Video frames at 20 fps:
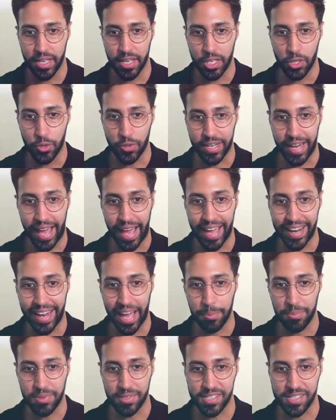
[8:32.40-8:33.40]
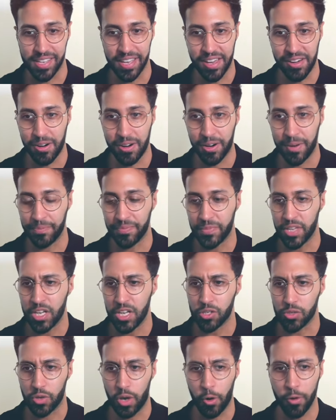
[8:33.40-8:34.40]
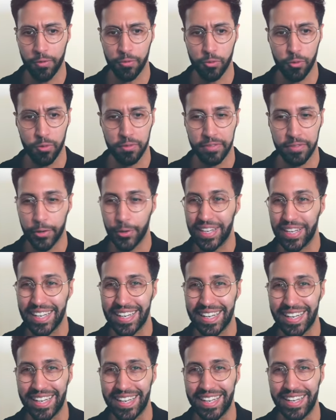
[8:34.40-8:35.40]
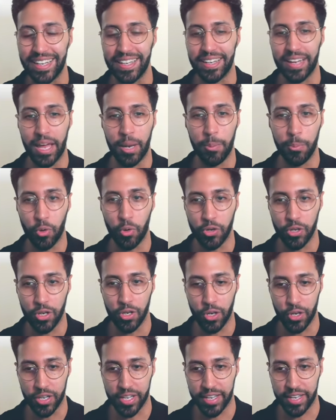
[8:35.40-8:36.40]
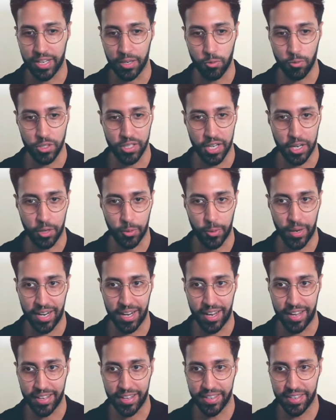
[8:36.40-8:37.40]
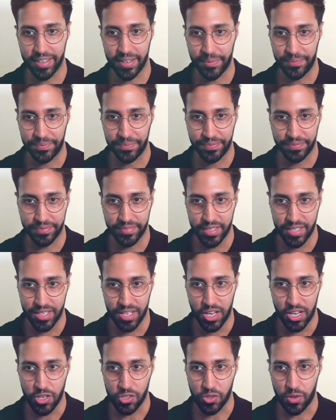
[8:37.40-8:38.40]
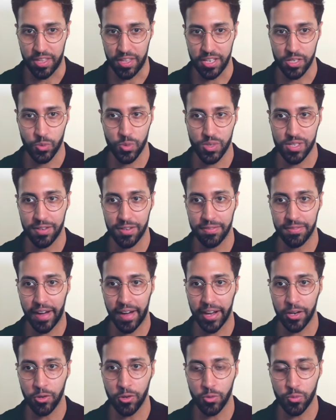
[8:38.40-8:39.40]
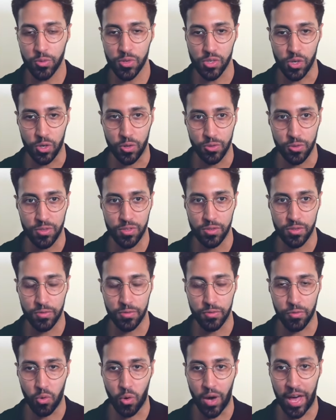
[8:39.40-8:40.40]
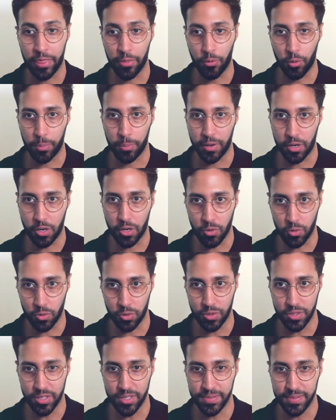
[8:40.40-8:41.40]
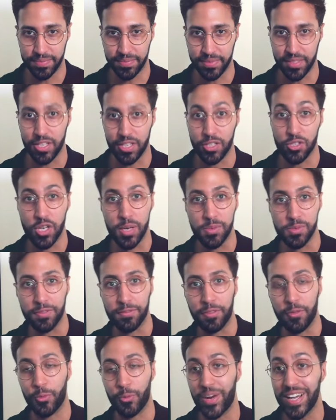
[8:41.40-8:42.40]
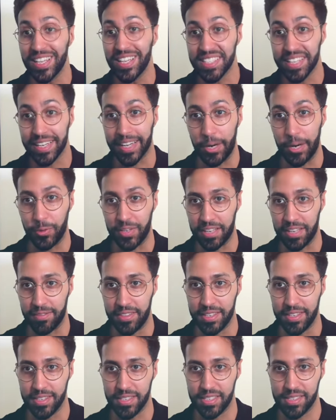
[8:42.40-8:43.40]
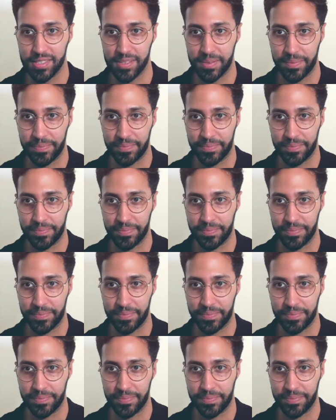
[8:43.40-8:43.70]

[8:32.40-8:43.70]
You can add habits here. So overall, very clean and modern looking, which I quite like. So this was the final result for Anthropic Claude. In terms of the rating I would give this,